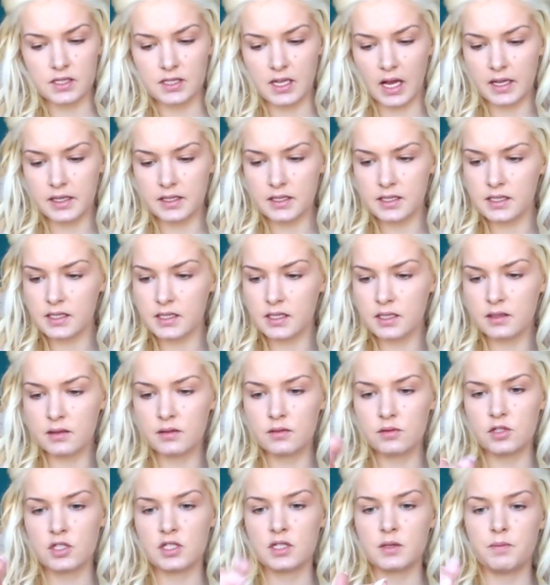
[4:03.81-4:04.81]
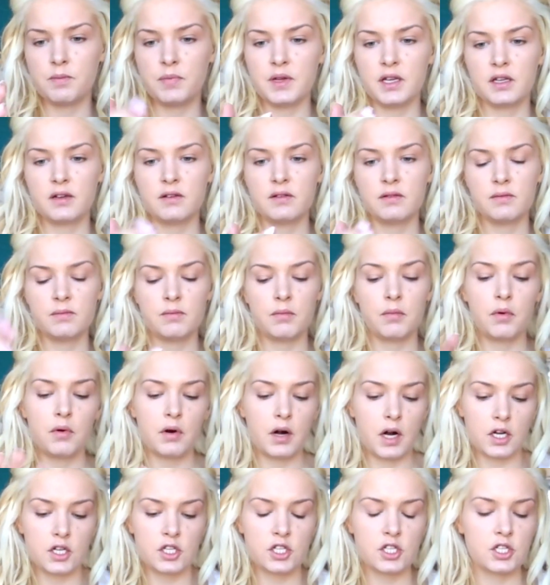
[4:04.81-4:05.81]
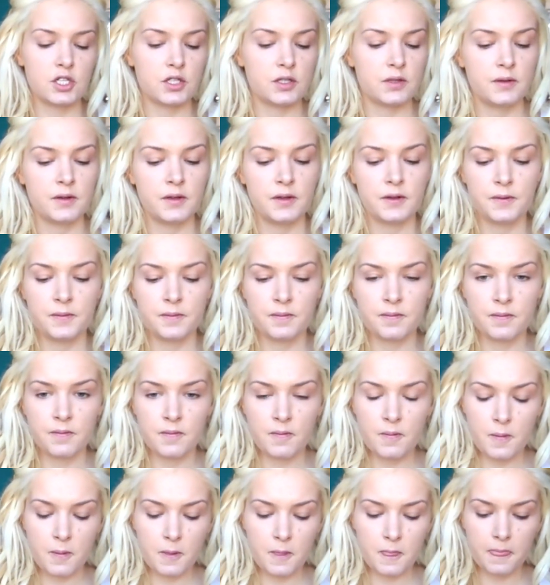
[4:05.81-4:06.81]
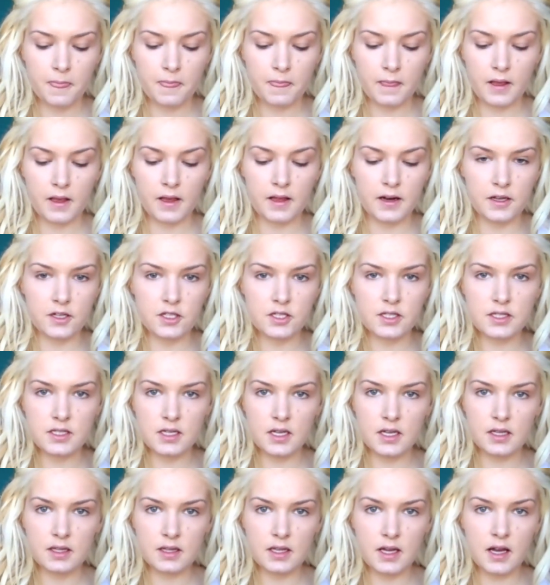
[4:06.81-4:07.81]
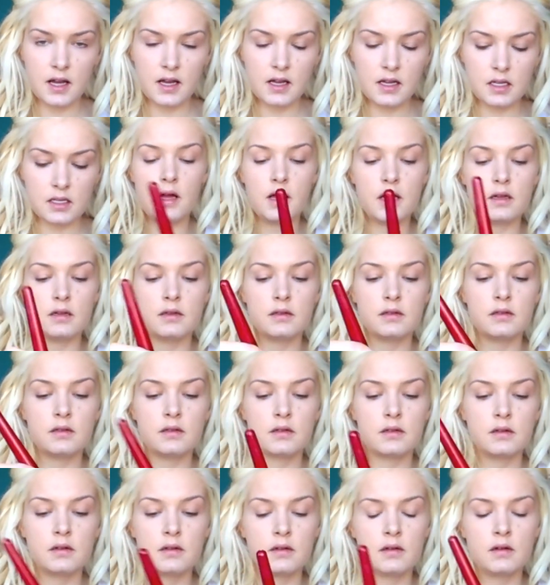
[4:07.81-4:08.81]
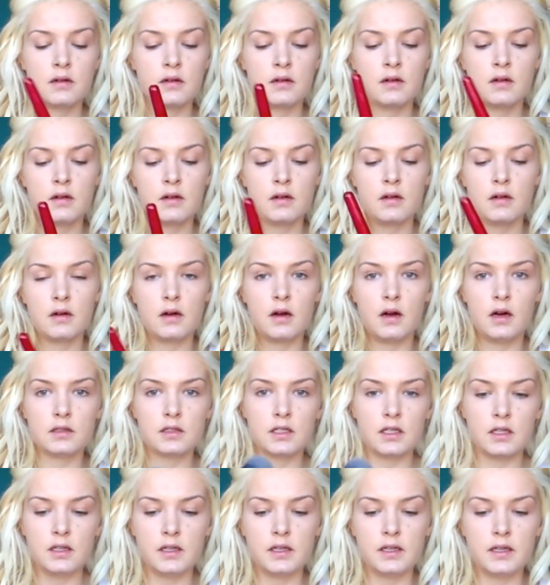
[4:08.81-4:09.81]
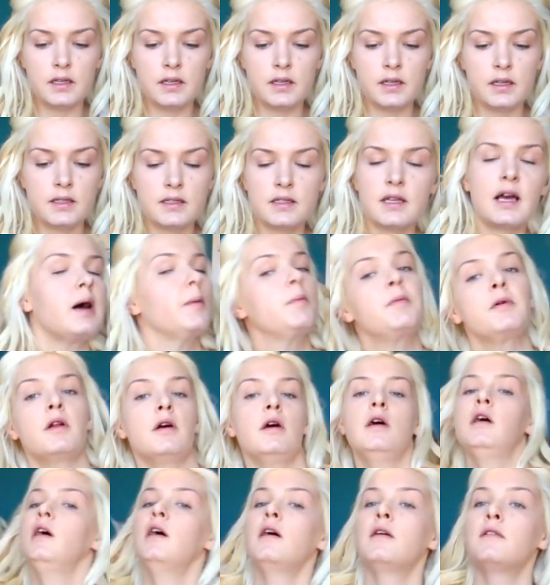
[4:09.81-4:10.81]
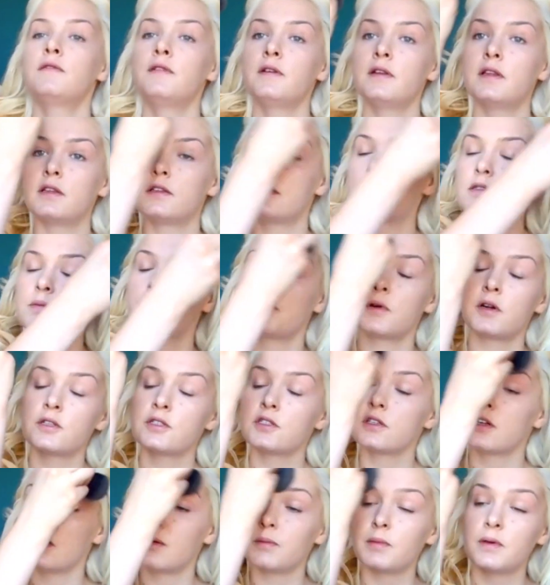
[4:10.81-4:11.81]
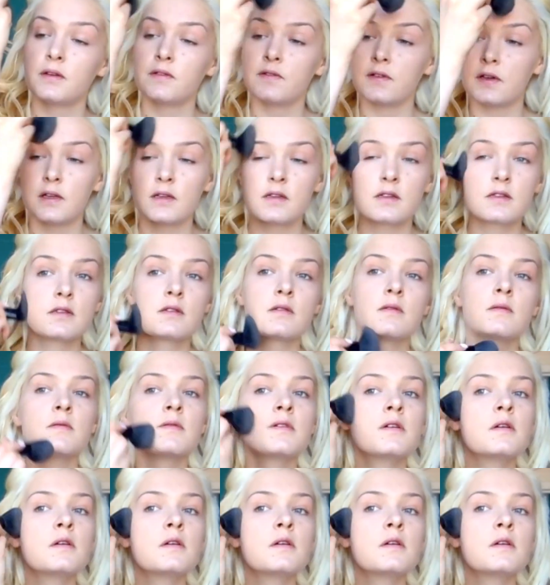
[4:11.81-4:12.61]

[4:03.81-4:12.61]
Scents, just a big brush, and I just take that on the lid, tap it off, and then just brush it on my face.